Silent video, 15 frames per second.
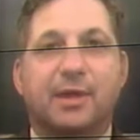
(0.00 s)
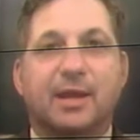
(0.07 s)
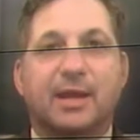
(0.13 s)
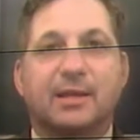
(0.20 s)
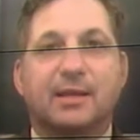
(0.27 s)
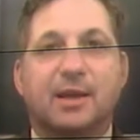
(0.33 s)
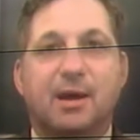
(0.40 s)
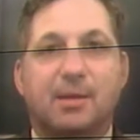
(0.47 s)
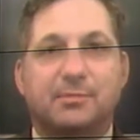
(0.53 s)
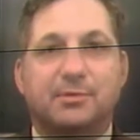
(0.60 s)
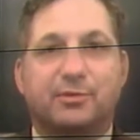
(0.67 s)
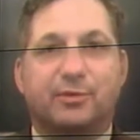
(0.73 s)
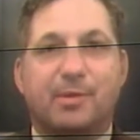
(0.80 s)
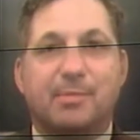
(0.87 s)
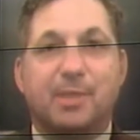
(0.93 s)
And it comes
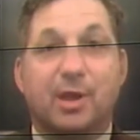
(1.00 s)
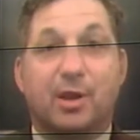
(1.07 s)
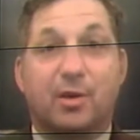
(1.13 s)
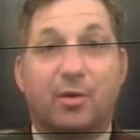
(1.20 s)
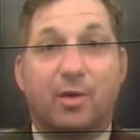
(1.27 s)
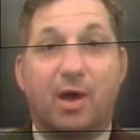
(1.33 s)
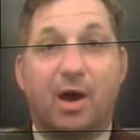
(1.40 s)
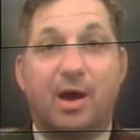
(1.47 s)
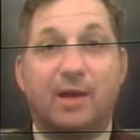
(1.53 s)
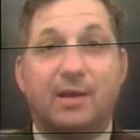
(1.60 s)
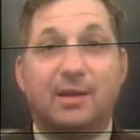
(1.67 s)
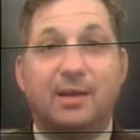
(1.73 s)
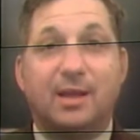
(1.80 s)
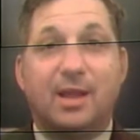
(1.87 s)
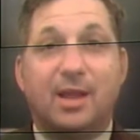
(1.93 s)
from the
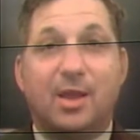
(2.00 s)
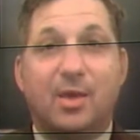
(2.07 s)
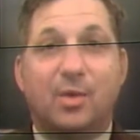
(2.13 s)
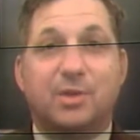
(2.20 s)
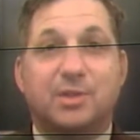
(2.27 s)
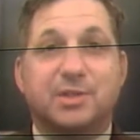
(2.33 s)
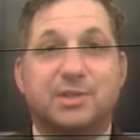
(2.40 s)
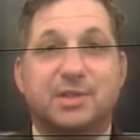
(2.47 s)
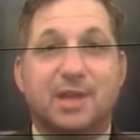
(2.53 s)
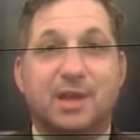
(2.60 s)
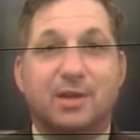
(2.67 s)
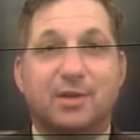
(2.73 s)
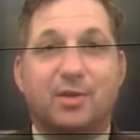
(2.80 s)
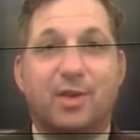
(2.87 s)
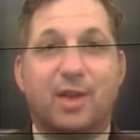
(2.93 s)
Quran, which is the
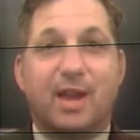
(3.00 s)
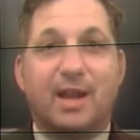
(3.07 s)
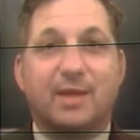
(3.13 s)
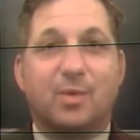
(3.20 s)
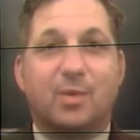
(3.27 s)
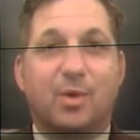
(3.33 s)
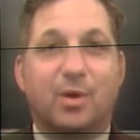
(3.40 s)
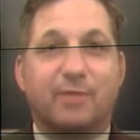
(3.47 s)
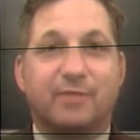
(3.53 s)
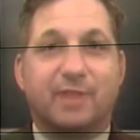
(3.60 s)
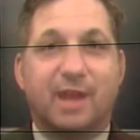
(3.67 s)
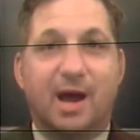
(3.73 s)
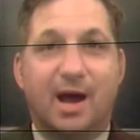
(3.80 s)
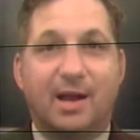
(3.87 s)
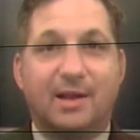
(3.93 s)
uncreated word of
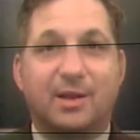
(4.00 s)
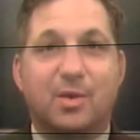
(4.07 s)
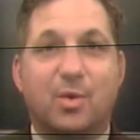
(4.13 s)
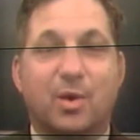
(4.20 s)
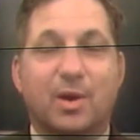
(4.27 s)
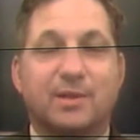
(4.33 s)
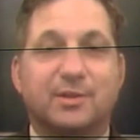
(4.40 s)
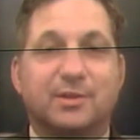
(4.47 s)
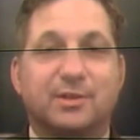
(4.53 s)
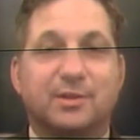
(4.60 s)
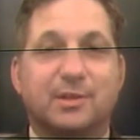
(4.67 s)
God, according to the